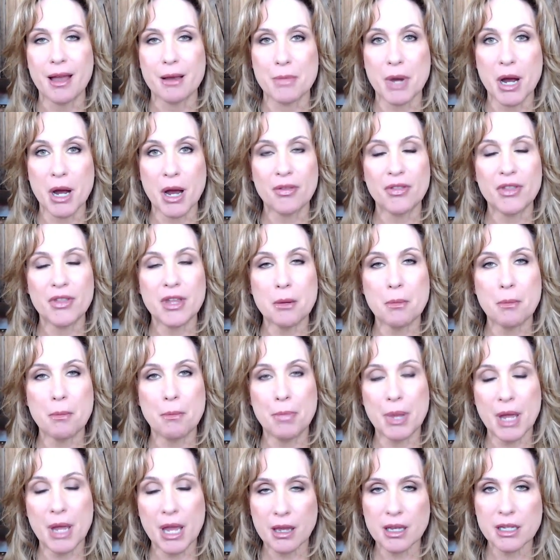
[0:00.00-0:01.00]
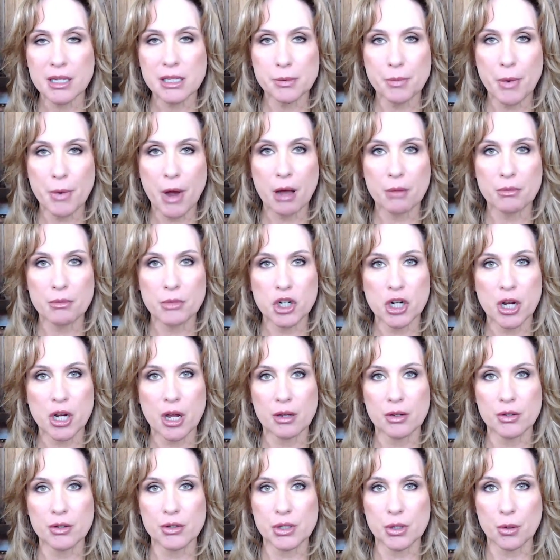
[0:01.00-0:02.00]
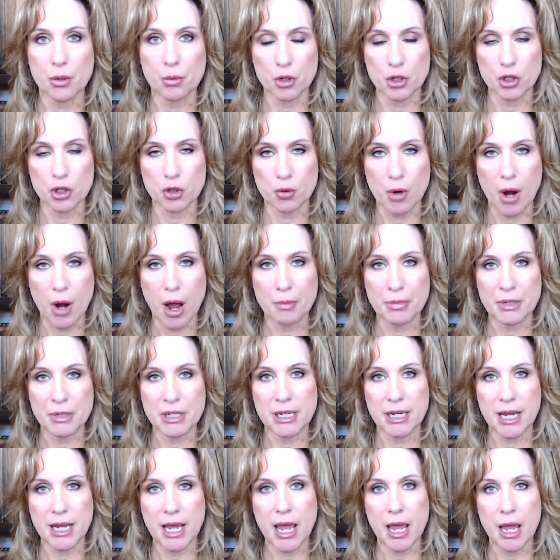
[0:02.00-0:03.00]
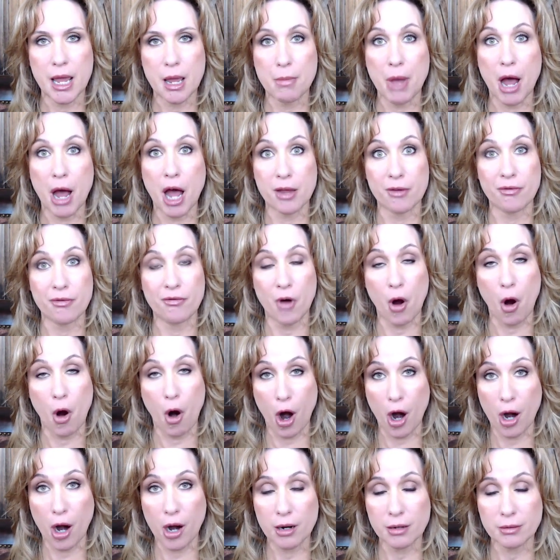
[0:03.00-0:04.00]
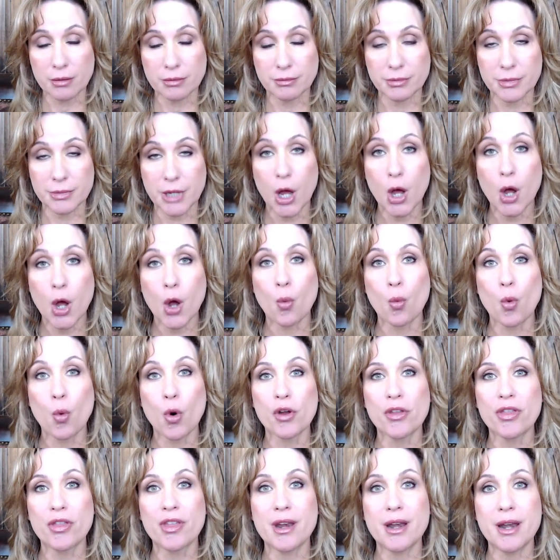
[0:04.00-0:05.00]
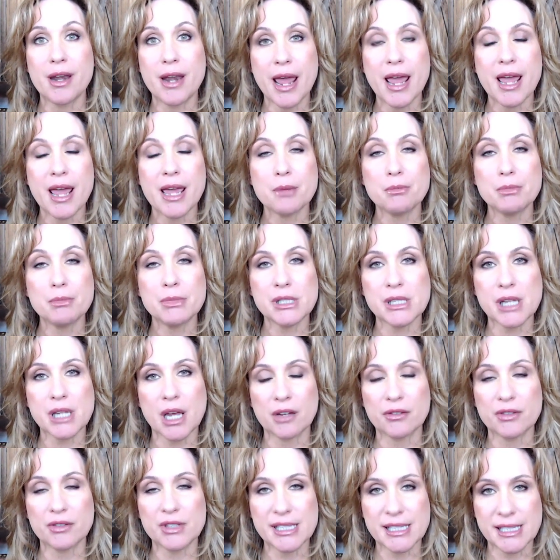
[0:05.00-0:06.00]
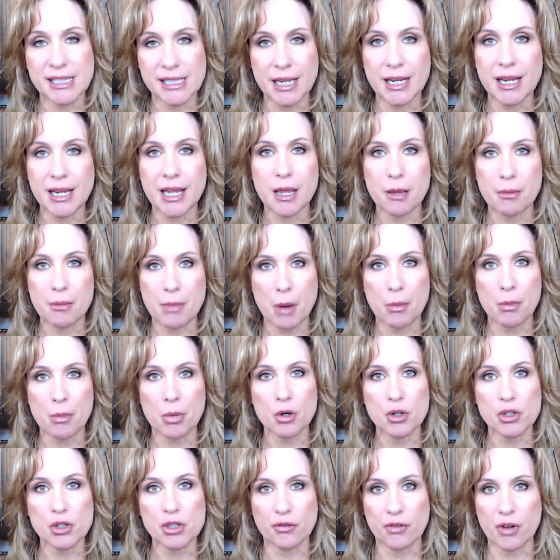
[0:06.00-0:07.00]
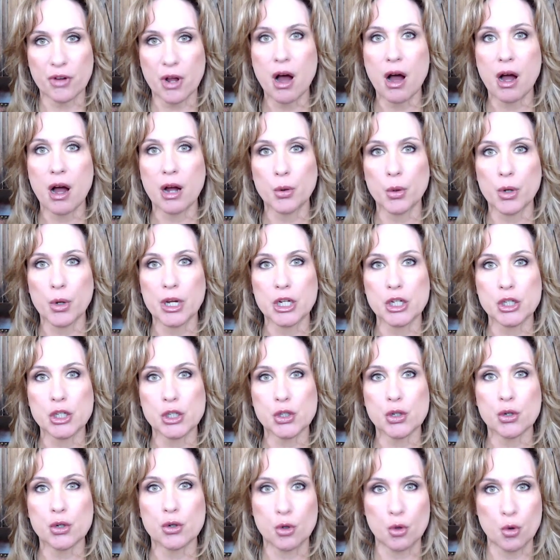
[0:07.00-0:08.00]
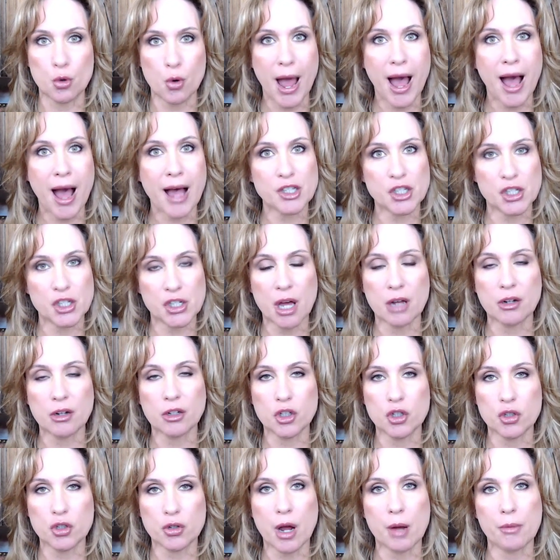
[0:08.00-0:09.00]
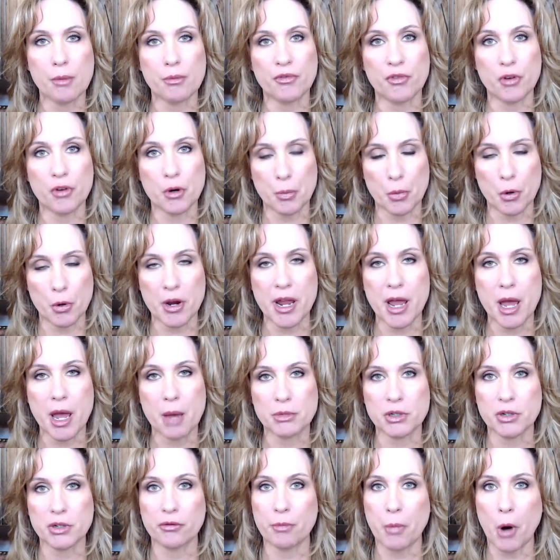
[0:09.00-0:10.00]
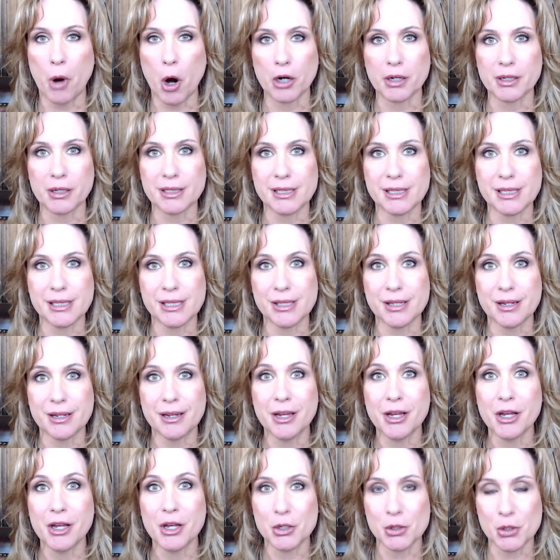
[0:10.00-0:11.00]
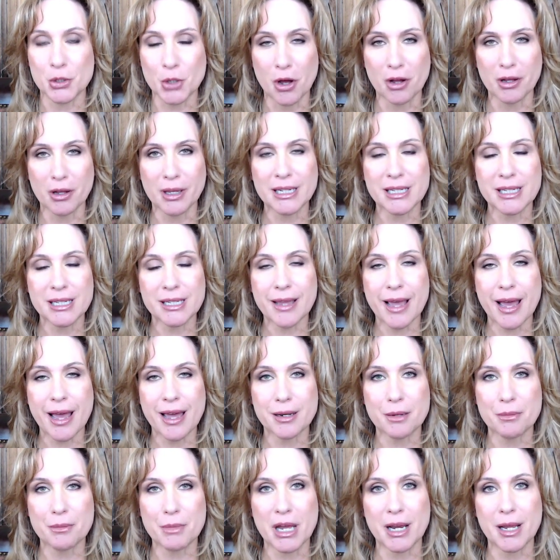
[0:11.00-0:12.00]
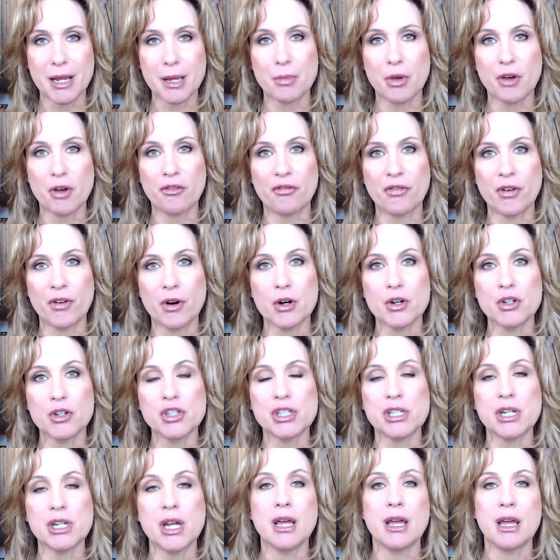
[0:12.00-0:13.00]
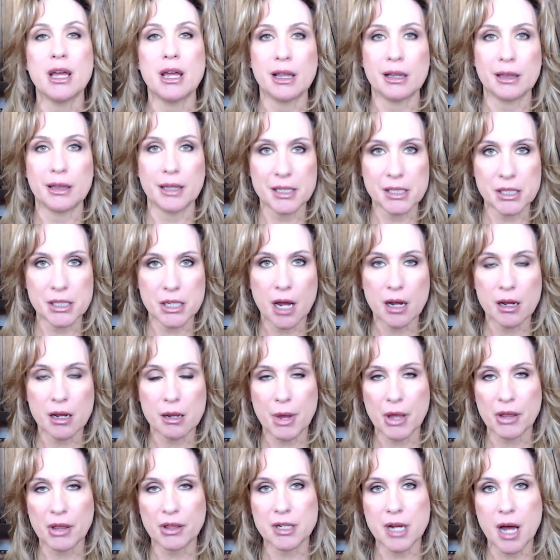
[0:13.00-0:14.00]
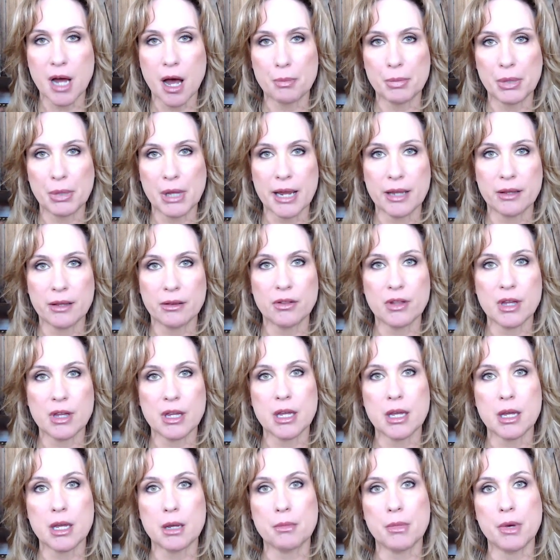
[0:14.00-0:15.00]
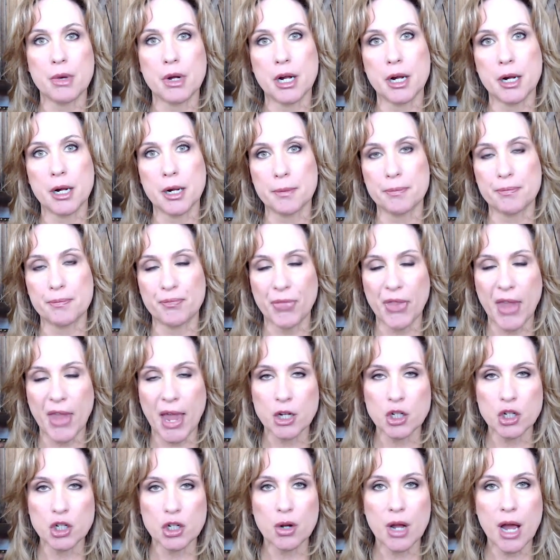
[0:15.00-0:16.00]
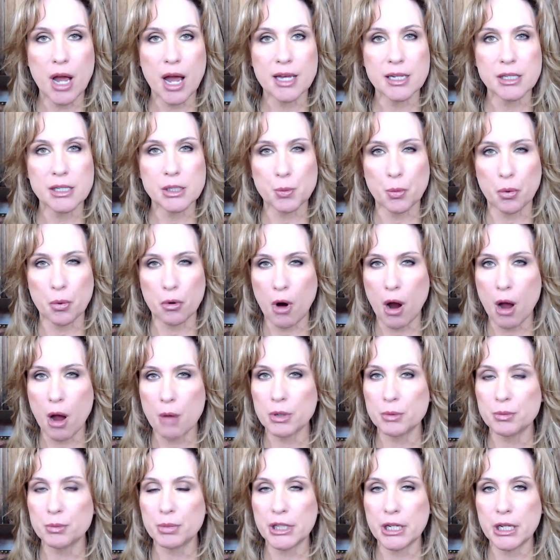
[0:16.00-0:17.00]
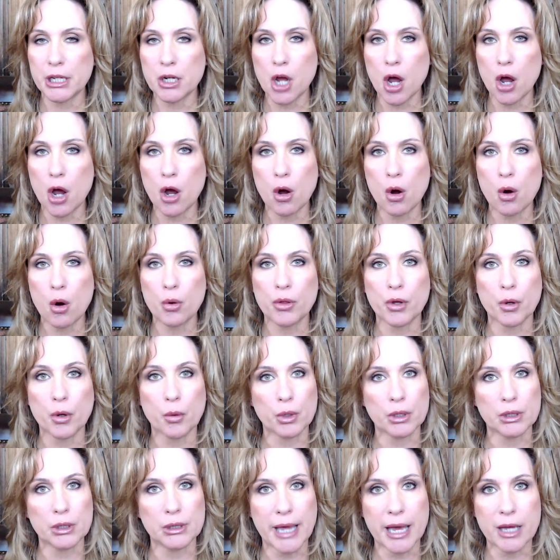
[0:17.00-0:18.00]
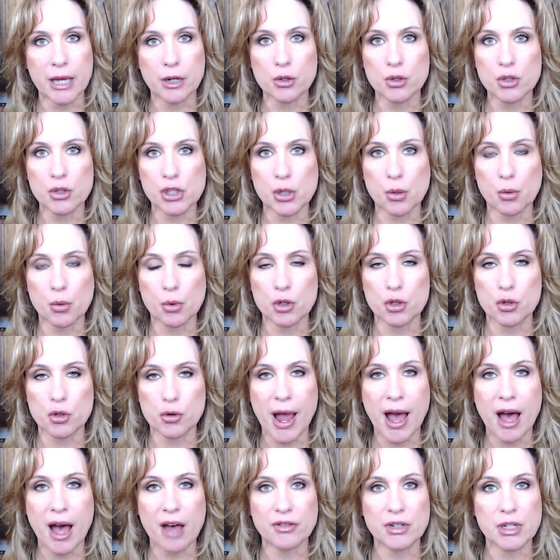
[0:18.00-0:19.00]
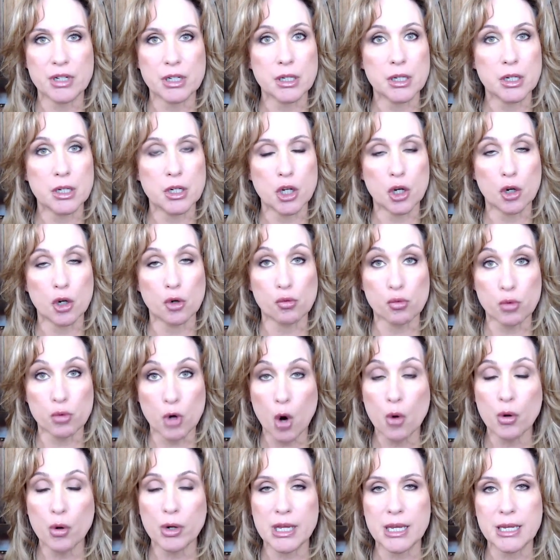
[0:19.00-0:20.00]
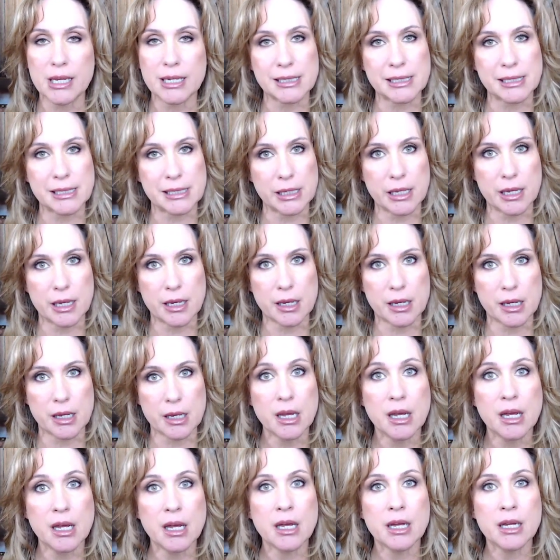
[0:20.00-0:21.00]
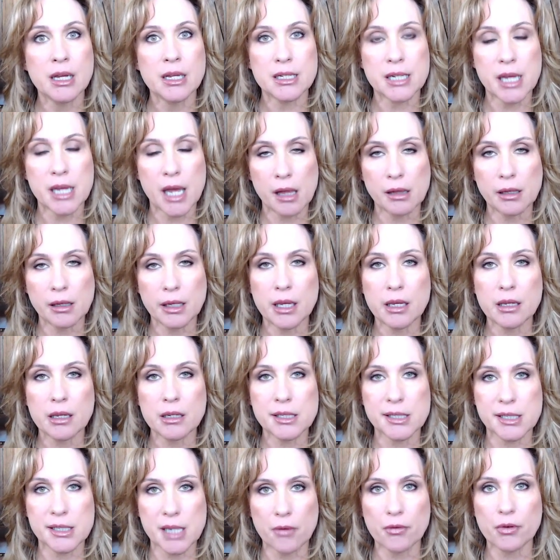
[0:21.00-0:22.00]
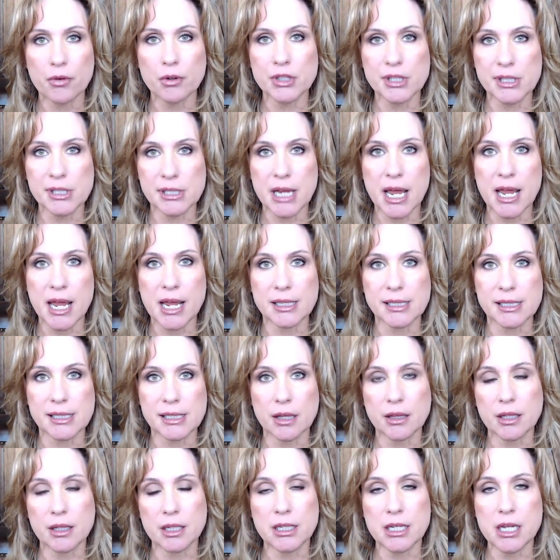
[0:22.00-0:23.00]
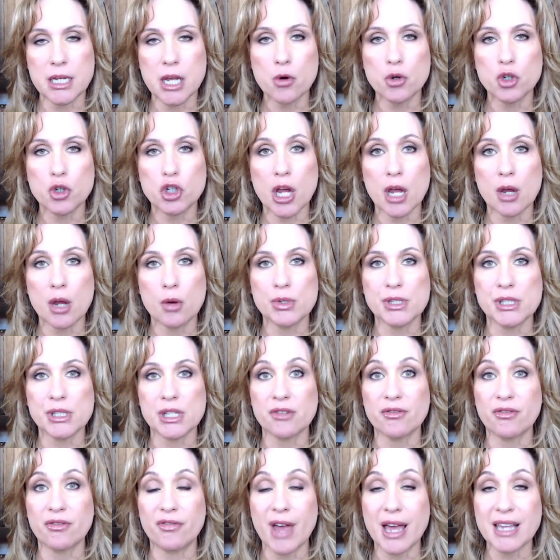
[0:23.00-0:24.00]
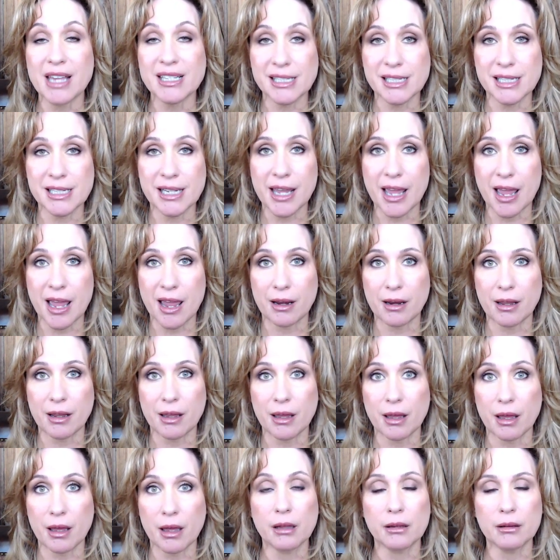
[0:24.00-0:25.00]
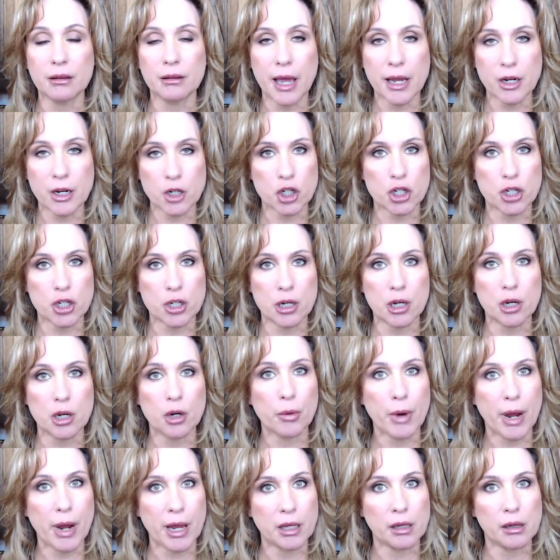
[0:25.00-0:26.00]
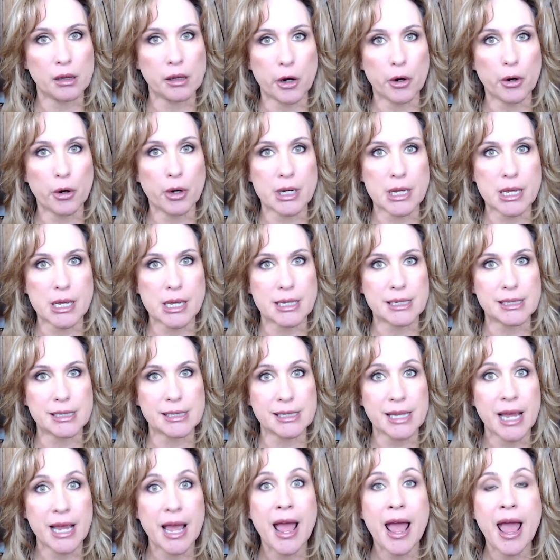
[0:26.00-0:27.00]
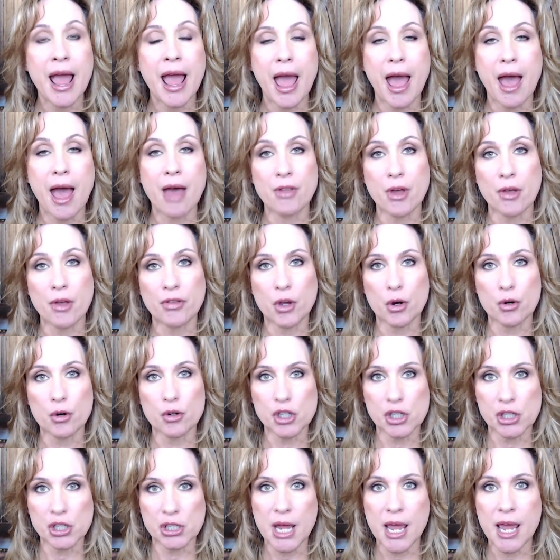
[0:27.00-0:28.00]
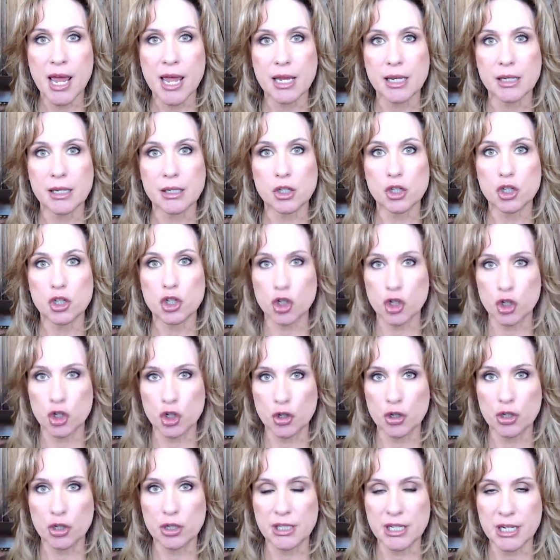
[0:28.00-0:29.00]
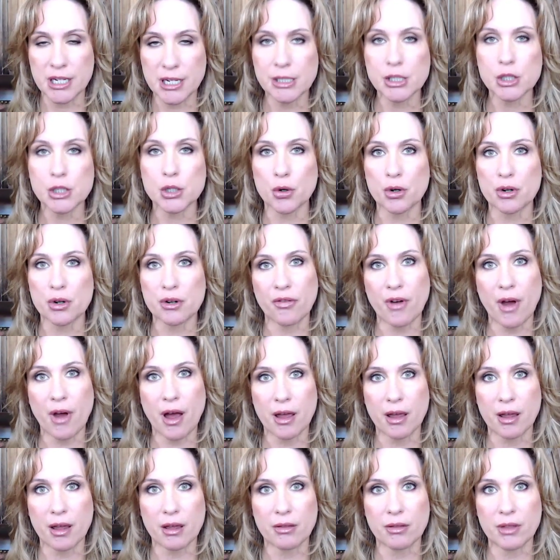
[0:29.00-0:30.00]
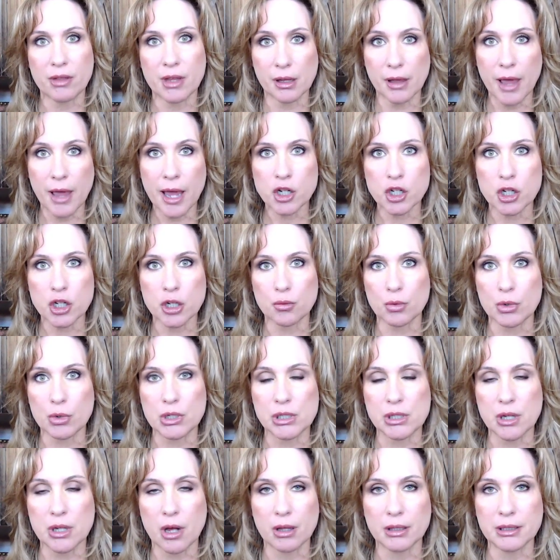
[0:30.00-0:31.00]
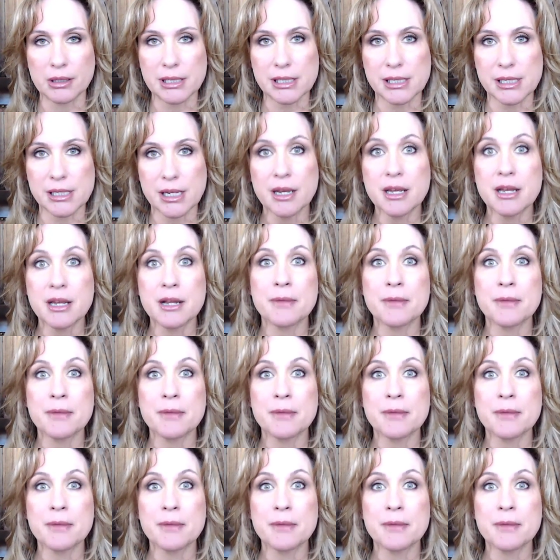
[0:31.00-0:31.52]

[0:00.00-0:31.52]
But the biggest bombshells that were dropped today by far were the names of sitting members of Congress who asked Donald Trump for preemptive pardons. So I'll get to that in a minute. But first, let's talk about the top line theme. As you guys probably know, there were letters that were drafted erroneously telling several states that the DOJ was investigating election irregularities and that their state should decertify the election results.